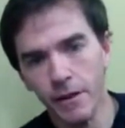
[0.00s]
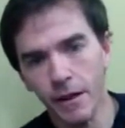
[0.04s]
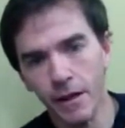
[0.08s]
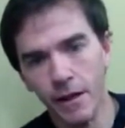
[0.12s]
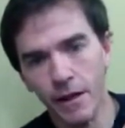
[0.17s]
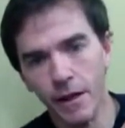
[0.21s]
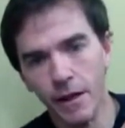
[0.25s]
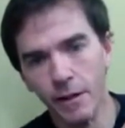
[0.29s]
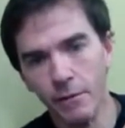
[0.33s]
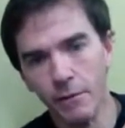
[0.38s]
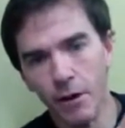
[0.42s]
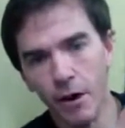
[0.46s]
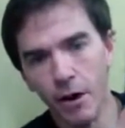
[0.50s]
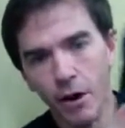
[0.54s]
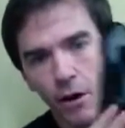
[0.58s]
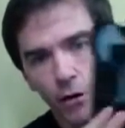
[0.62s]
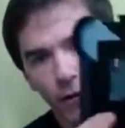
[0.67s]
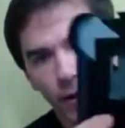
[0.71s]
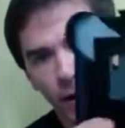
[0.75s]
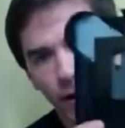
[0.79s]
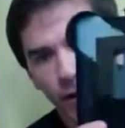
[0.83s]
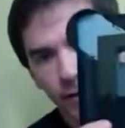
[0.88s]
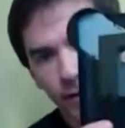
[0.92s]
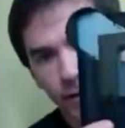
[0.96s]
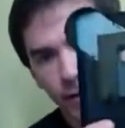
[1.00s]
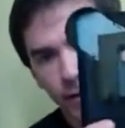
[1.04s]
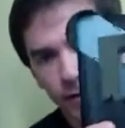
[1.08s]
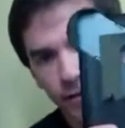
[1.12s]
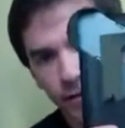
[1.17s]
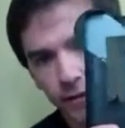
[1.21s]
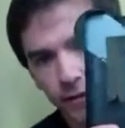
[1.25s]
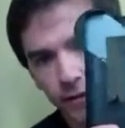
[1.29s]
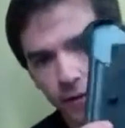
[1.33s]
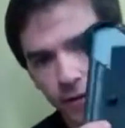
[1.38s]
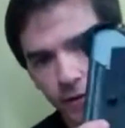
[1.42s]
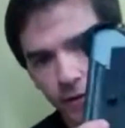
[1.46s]
All that is
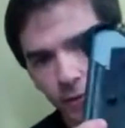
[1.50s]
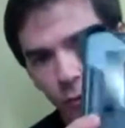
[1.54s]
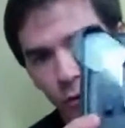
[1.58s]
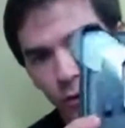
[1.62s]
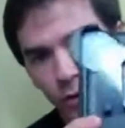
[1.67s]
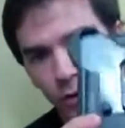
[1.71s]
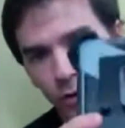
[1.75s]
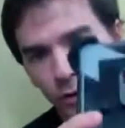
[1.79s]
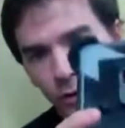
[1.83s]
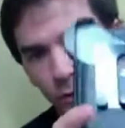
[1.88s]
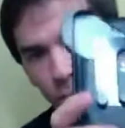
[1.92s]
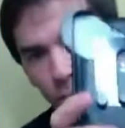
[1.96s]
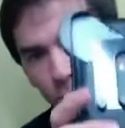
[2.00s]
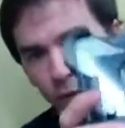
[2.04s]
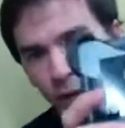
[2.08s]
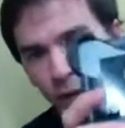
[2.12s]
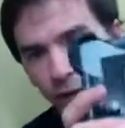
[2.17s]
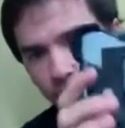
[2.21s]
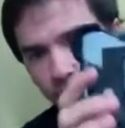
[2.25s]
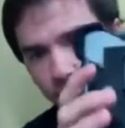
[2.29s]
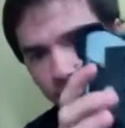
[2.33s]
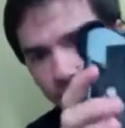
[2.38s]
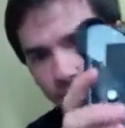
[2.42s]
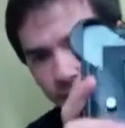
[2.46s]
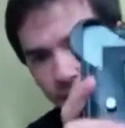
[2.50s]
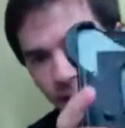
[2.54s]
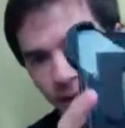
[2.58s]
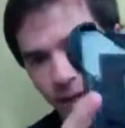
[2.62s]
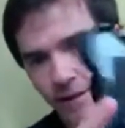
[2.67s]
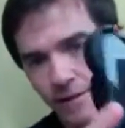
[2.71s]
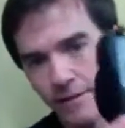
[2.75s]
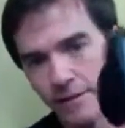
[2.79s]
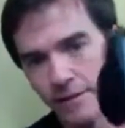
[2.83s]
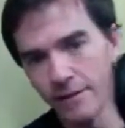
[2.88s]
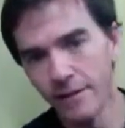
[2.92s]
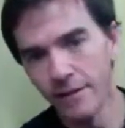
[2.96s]
just in one little plastic
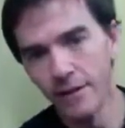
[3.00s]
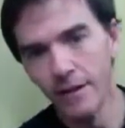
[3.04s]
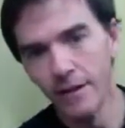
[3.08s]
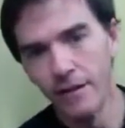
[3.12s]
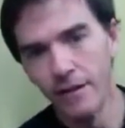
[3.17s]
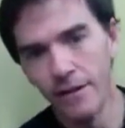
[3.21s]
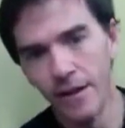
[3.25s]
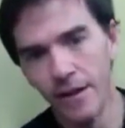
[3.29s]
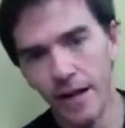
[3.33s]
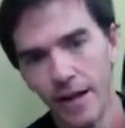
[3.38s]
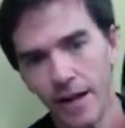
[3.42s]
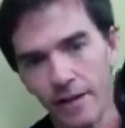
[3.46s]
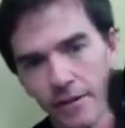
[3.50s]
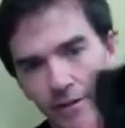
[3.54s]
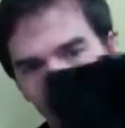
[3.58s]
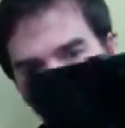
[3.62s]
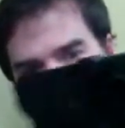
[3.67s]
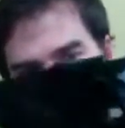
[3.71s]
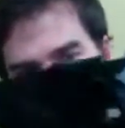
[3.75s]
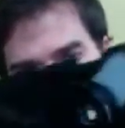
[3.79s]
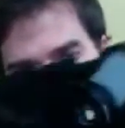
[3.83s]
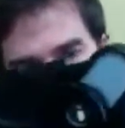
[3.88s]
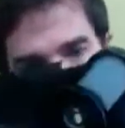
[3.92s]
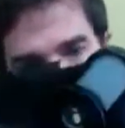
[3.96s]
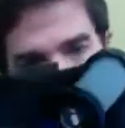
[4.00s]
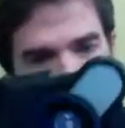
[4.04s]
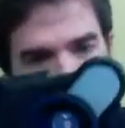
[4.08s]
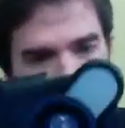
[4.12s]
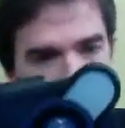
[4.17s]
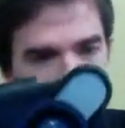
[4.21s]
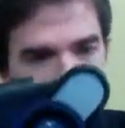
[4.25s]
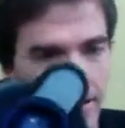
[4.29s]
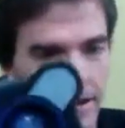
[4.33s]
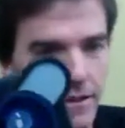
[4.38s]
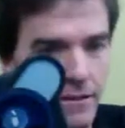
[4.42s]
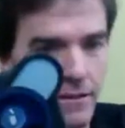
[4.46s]
case that has a
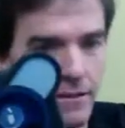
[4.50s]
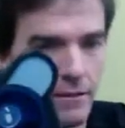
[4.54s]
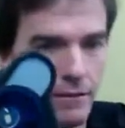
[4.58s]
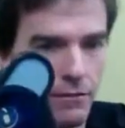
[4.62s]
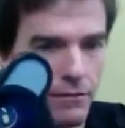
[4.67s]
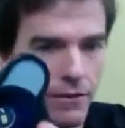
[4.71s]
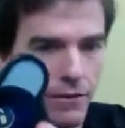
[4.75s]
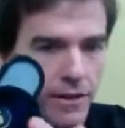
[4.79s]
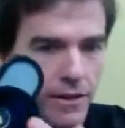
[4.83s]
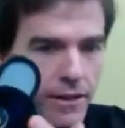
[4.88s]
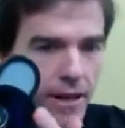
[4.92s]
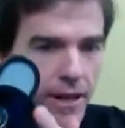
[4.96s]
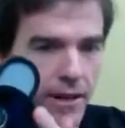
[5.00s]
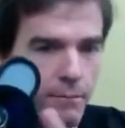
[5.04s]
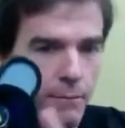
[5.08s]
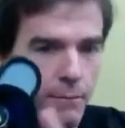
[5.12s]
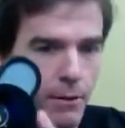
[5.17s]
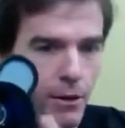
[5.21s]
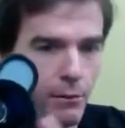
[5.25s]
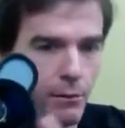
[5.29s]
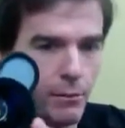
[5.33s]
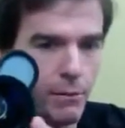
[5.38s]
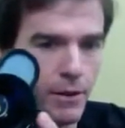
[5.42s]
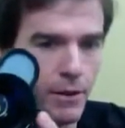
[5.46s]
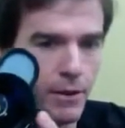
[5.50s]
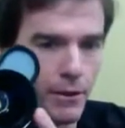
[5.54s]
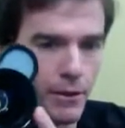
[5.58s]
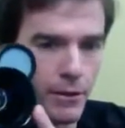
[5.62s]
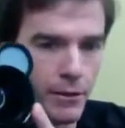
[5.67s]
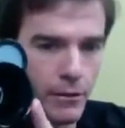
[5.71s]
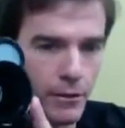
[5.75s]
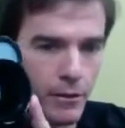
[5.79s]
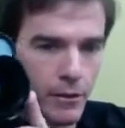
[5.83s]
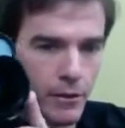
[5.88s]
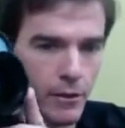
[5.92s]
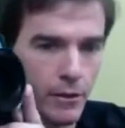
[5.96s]
58
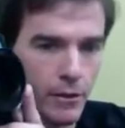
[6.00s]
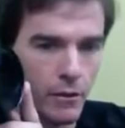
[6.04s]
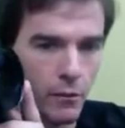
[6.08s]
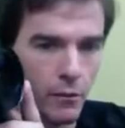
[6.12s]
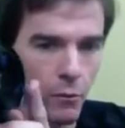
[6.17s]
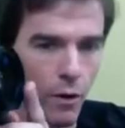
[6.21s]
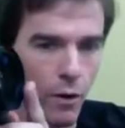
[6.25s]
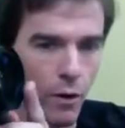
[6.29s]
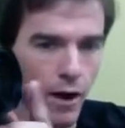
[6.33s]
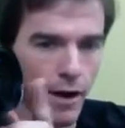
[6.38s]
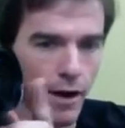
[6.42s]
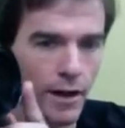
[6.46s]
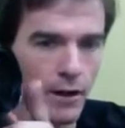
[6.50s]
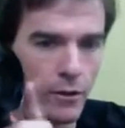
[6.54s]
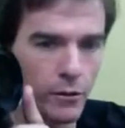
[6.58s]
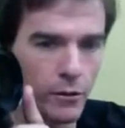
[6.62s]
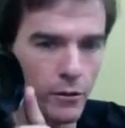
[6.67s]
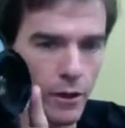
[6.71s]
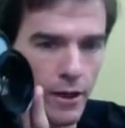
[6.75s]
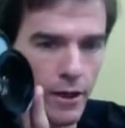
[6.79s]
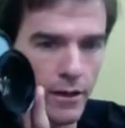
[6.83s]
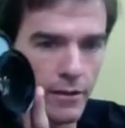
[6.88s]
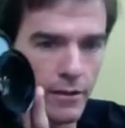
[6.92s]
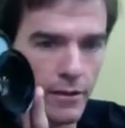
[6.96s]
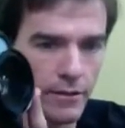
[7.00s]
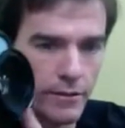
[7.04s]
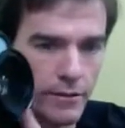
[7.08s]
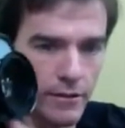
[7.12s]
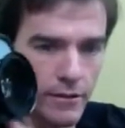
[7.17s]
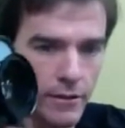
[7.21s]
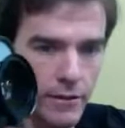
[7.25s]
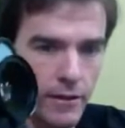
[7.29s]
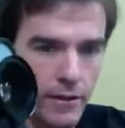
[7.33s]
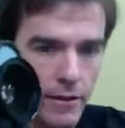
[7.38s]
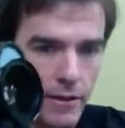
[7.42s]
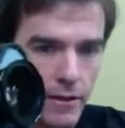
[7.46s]
millimeter wide-angle
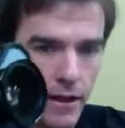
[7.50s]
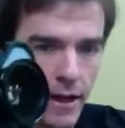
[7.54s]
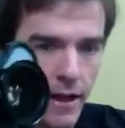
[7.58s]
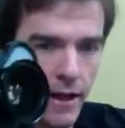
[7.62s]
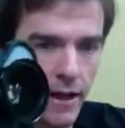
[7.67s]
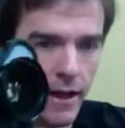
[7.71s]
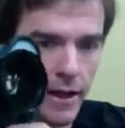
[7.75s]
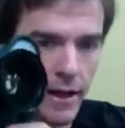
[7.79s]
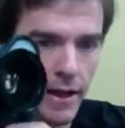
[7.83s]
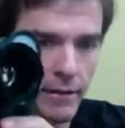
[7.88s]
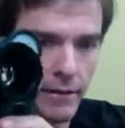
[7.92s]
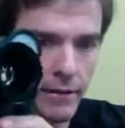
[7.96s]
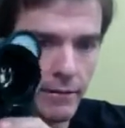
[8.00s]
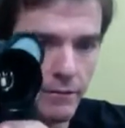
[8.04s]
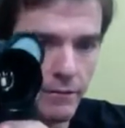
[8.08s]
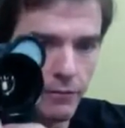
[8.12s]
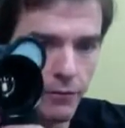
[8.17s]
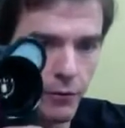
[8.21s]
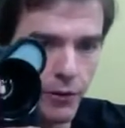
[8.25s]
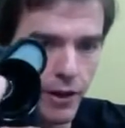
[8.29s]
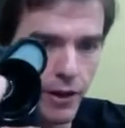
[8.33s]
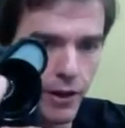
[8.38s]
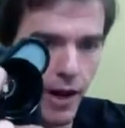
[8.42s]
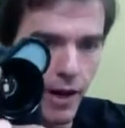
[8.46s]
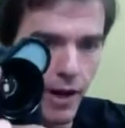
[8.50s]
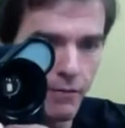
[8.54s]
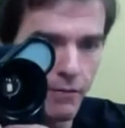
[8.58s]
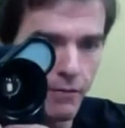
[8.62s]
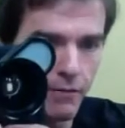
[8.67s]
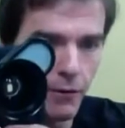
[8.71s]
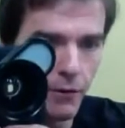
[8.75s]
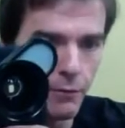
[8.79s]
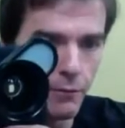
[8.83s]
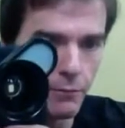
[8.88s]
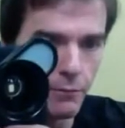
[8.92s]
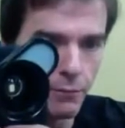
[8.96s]
lens, and for the
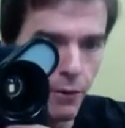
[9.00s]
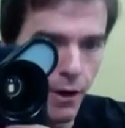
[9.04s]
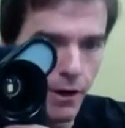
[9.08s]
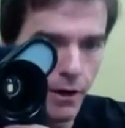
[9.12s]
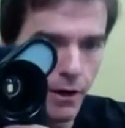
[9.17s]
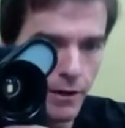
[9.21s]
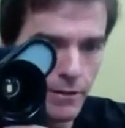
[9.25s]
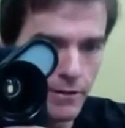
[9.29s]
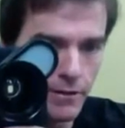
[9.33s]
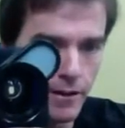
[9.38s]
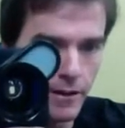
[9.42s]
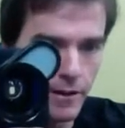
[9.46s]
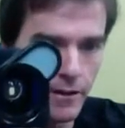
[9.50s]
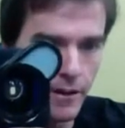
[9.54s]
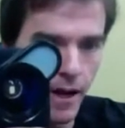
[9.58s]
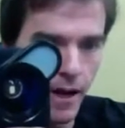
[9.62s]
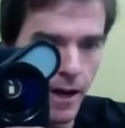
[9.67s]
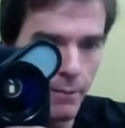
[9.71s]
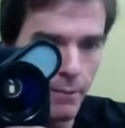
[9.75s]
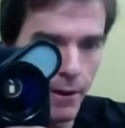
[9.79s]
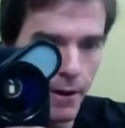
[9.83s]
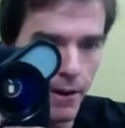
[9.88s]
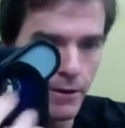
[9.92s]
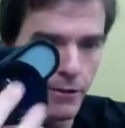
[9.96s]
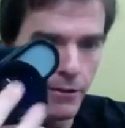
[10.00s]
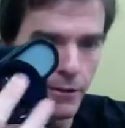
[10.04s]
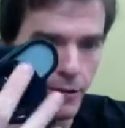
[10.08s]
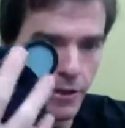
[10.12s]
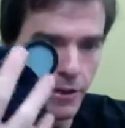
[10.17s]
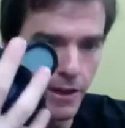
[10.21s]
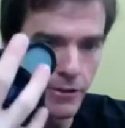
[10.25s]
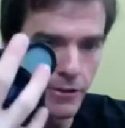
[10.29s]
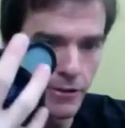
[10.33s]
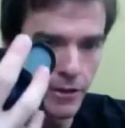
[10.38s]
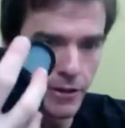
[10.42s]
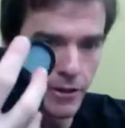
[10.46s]
iPhone products and iPad, you can
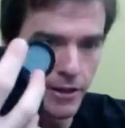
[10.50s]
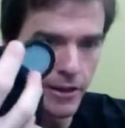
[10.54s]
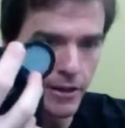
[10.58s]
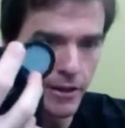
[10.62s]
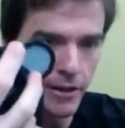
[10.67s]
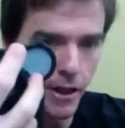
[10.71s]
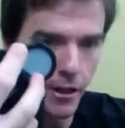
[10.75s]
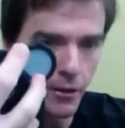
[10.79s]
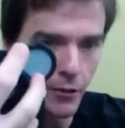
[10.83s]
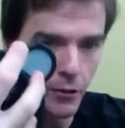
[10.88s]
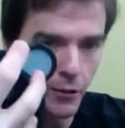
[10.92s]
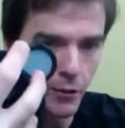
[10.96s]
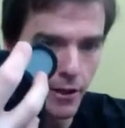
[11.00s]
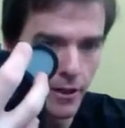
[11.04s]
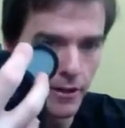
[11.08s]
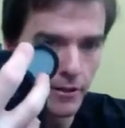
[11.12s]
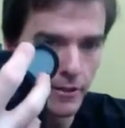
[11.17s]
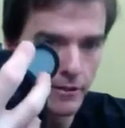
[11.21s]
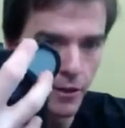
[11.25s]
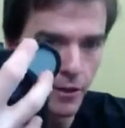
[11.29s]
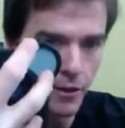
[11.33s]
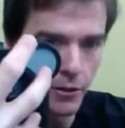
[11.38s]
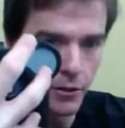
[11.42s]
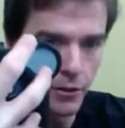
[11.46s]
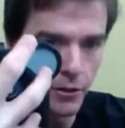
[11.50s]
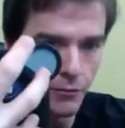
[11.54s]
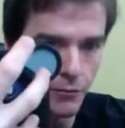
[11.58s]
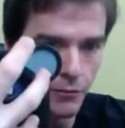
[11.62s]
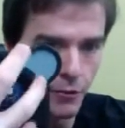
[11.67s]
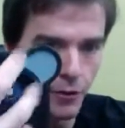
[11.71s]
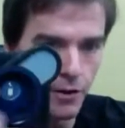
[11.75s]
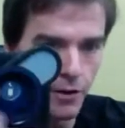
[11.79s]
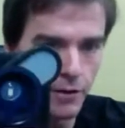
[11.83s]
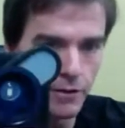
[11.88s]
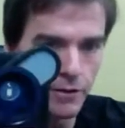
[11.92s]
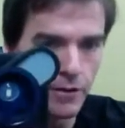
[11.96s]
actually get another lens on the
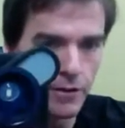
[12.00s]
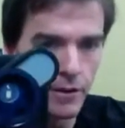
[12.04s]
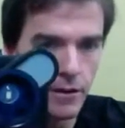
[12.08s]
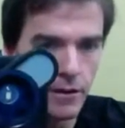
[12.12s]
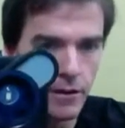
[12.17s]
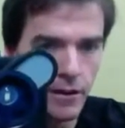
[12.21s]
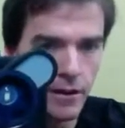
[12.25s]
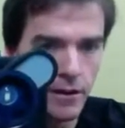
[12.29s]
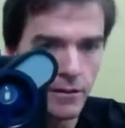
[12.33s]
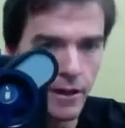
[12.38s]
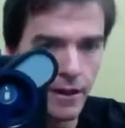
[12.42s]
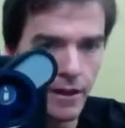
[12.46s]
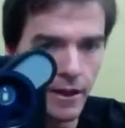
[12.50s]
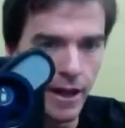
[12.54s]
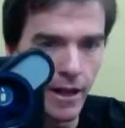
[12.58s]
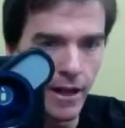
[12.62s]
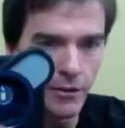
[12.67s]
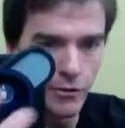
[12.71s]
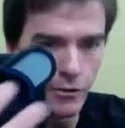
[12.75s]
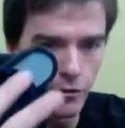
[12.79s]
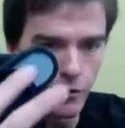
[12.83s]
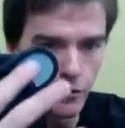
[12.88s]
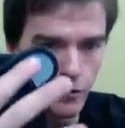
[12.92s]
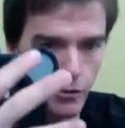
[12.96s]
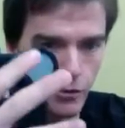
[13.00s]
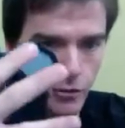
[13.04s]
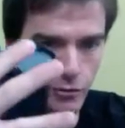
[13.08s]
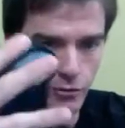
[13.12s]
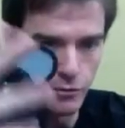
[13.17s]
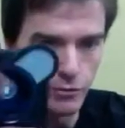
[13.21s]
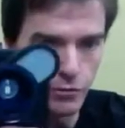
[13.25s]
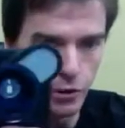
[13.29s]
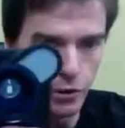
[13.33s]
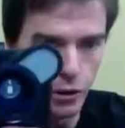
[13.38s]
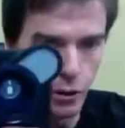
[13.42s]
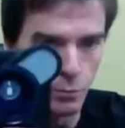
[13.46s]
front that allows you to shoot
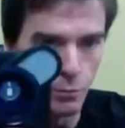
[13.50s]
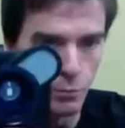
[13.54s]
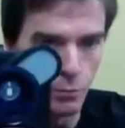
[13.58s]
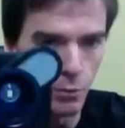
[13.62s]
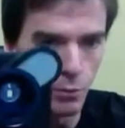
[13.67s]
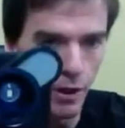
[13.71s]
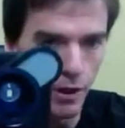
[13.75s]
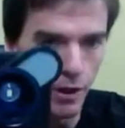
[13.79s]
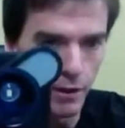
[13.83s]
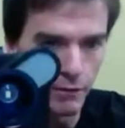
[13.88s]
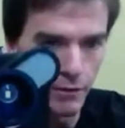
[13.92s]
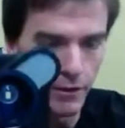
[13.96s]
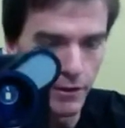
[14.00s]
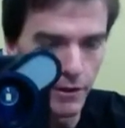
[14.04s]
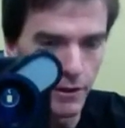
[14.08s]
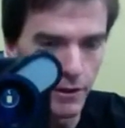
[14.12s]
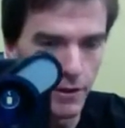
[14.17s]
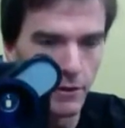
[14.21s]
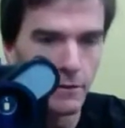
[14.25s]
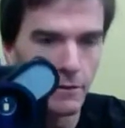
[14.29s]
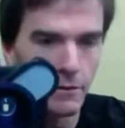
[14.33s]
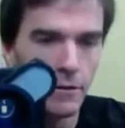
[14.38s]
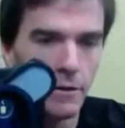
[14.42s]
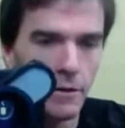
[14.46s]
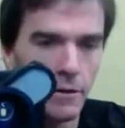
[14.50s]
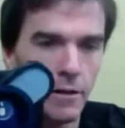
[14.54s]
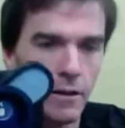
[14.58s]
super wide video.